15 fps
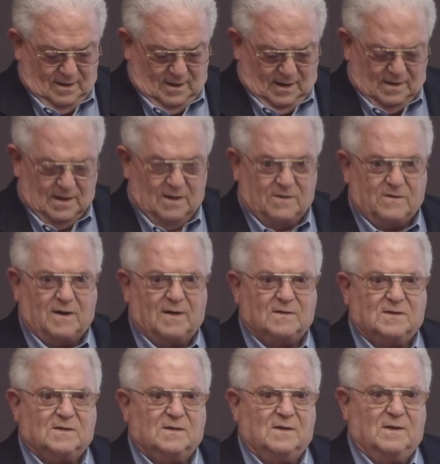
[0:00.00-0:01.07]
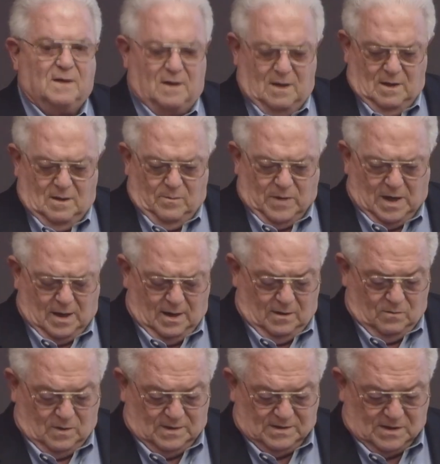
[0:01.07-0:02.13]
and interests
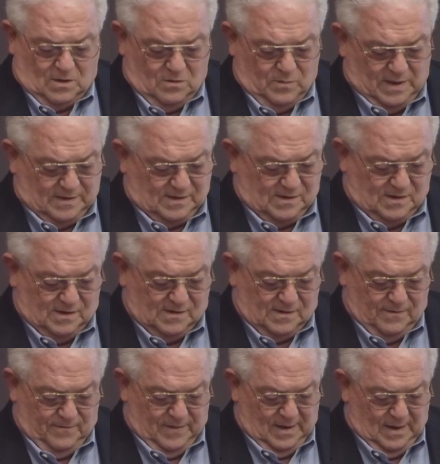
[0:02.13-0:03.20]
behind one's own messages.